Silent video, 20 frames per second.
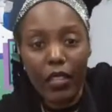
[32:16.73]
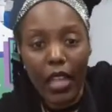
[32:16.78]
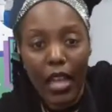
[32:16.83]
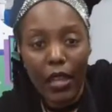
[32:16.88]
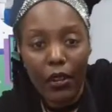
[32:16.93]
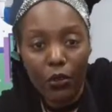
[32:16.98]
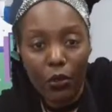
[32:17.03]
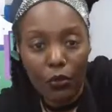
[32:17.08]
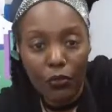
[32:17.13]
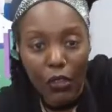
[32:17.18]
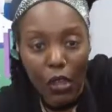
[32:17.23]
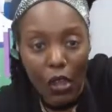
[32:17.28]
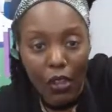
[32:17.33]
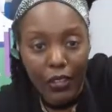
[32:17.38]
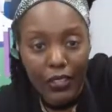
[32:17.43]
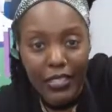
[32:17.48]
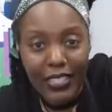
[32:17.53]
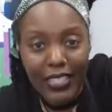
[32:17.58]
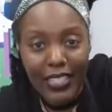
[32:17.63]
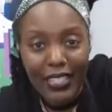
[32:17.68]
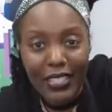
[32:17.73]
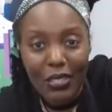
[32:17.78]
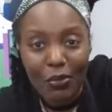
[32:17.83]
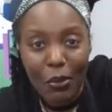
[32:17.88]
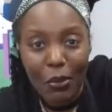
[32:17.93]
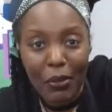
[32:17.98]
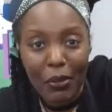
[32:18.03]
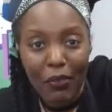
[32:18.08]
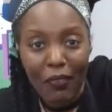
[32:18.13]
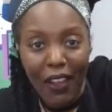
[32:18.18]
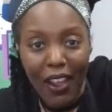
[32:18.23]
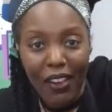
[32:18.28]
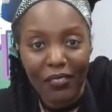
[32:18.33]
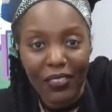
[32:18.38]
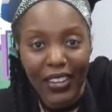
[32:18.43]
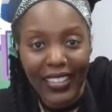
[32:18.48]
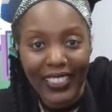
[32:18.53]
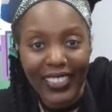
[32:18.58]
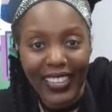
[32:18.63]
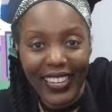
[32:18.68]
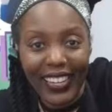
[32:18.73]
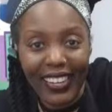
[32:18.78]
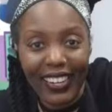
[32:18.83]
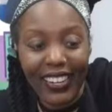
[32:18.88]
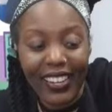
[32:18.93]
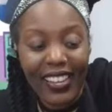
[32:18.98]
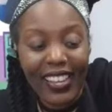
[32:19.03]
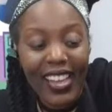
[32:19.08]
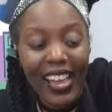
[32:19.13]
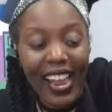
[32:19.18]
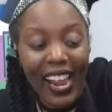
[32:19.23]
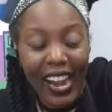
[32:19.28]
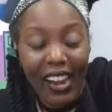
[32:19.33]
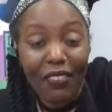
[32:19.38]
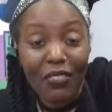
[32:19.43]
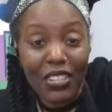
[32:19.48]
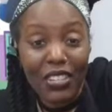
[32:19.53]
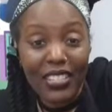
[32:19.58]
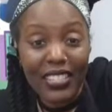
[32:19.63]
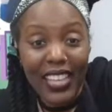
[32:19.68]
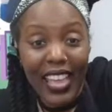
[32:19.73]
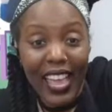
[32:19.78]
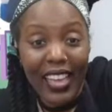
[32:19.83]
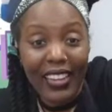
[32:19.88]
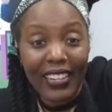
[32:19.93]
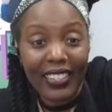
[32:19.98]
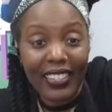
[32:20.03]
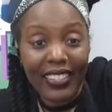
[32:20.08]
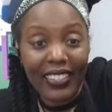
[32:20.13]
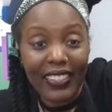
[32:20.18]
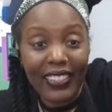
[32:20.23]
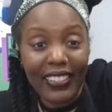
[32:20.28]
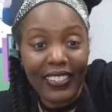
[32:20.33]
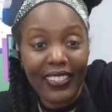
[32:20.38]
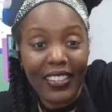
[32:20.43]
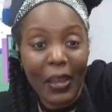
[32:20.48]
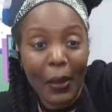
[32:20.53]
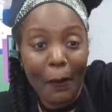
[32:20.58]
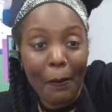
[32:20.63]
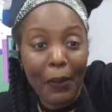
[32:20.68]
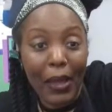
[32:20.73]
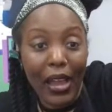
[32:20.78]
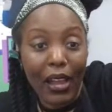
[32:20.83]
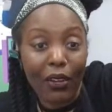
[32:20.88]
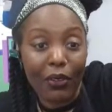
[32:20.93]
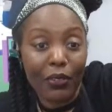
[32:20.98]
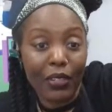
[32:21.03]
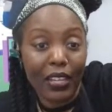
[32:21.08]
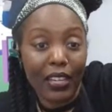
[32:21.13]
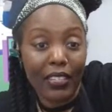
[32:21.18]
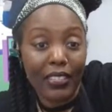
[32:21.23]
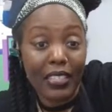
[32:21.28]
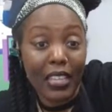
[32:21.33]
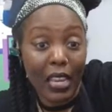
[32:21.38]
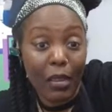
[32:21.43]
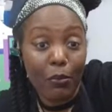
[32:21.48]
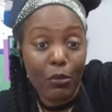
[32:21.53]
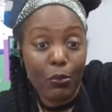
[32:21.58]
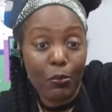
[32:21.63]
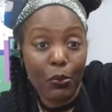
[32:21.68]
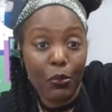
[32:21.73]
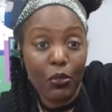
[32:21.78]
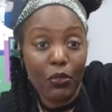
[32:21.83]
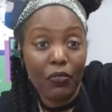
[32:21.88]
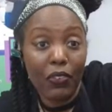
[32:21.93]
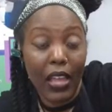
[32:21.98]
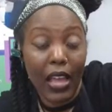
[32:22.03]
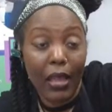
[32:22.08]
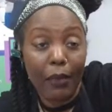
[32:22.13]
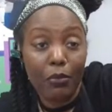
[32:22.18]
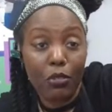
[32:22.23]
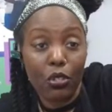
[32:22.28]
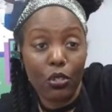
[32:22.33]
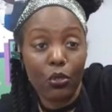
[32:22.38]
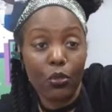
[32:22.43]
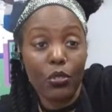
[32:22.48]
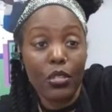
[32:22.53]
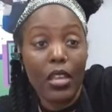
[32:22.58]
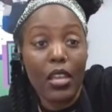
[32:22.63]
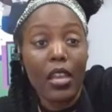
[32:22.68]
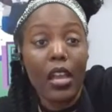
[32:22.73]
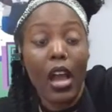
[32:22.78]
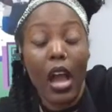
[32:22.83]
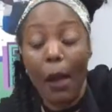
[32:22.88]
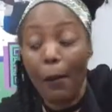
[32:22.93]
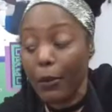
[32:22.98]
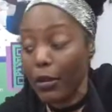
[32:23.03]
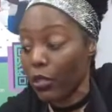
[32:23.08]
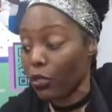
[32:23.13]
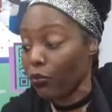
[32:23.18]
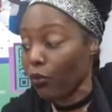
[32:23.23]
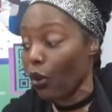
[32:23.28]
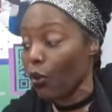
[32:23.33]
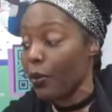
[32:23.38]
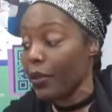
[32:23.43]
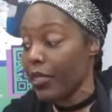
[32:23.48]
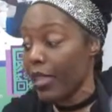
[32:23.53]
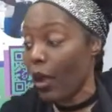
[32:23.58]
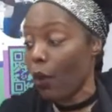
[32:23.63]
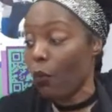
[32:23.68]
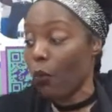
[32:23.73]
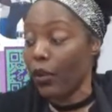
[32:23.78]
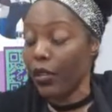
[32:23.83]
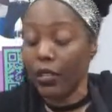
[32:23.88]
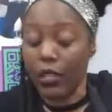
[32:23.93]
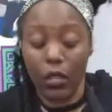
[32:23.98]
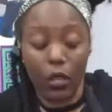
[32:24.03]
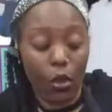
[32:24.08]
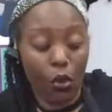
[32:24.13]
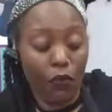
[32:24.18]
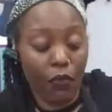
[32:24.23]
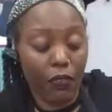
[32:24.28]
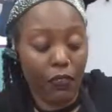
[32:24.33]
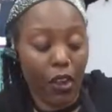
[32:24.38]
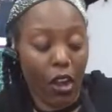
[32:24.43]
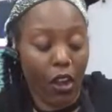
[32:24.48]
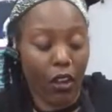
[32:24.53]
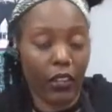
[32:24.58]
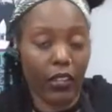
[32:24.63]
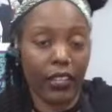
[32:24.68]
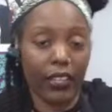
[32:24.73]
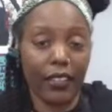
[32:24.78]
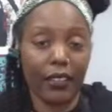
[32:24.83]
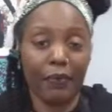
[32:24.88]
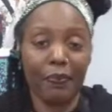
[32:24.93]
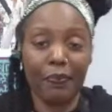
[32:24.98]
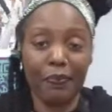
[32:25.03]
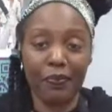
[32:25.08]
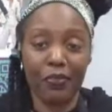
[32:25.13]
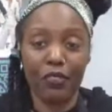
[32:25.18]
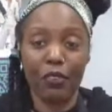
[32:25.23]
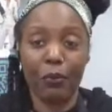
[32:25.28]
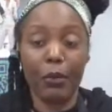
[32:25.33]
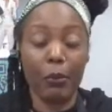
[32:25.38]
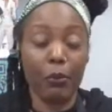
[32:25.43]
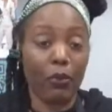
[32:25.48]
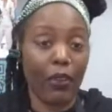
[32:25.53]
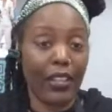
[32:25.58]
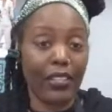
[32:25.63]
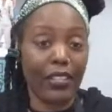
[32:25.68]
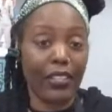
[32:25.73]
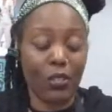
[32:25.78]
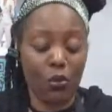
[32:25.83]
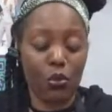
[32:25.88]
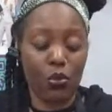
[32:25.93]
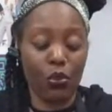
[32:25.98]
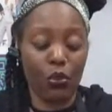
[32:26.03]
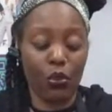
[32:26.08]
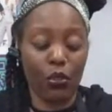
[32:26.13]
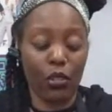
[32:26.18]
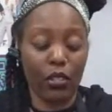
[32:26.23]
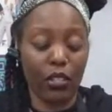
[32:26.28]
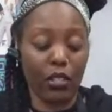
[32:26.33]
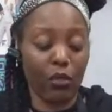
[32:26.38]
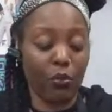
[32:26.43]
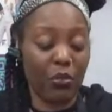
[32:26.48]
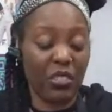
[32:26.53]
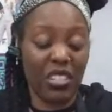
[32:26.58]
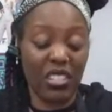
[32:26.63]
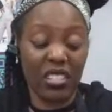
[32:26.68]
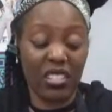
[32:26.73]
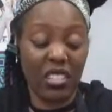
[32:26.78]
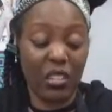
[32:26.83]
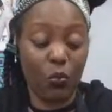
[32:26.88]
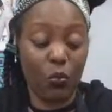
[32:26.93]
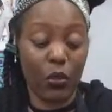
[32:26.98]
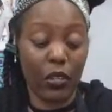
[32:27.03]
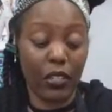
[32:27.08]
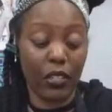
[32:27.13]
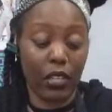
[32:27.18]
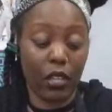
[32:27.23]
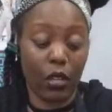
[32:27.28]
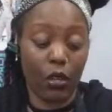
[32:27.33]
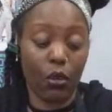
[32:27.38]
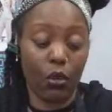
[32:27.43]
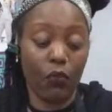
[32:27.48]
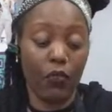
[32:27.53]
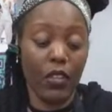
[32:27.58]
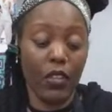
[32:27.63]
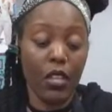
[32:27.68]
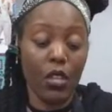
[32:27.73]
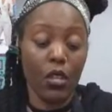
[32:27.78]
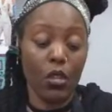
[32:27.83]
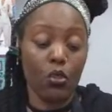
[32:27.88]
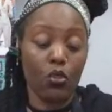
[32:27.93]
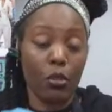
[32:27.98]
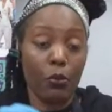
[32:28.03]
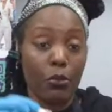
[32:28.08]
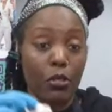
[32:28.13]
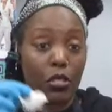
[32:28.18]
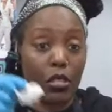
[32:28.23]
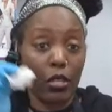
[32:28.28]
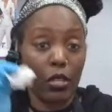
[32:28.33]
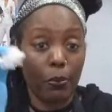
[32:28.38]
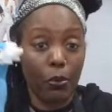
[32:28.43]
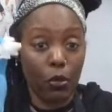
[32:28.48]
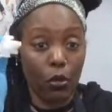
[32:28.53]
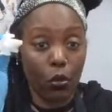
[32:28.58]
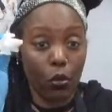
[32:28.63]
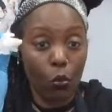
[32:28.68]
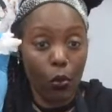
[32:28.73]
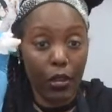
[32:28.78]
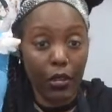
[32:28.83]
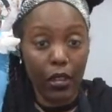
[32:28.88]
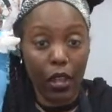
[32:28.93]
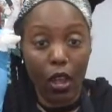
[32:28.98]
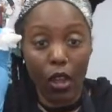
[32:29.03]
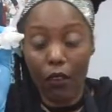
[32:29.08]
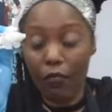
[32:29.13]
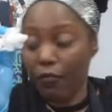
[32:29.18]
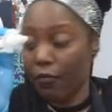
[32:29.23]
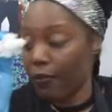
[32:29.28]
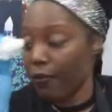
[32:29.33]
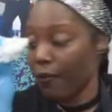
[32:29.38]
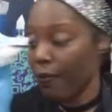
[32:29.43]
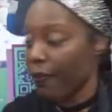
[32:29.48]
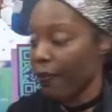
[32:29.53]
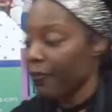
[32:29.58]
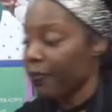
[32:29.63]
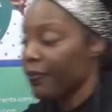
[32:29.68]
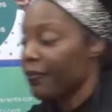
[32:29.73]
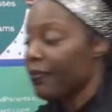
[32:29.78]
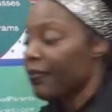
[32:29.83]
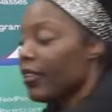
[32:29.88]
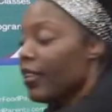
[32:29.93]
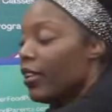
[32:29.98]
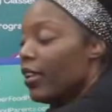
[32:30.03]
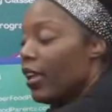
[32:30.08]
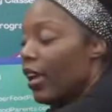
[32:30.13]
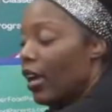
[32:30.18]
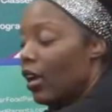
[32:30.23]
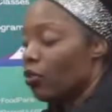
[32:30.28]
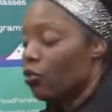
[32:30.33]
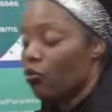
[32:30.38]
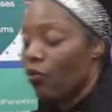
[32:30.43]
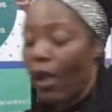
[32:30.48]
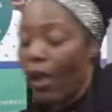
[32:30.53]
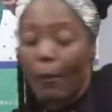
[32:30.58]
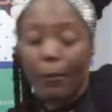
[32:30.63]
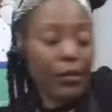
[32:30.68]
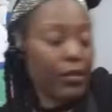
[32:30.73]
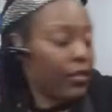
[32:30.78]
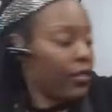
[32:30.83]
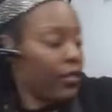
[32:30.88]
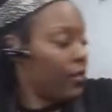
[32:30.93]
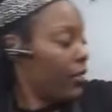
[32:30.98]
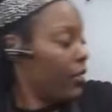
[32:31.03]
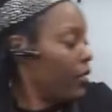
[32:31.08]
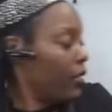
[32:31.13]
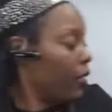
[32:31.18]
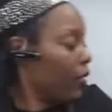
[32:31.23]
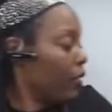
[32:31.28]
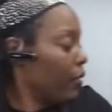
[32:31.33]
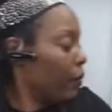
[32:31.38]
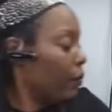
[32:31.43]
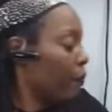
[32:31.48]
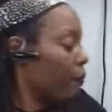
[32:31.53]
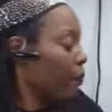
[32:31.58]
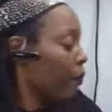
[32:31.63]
I don't know if y'all can see it swimming around right there. I've just added in about a tablespoon of lime juice. I'm going to throw in that 1 clove of garlic. Remember, I told you earlier we just need 1 clove. So I'm just going to pull one off. I'll drop it in here.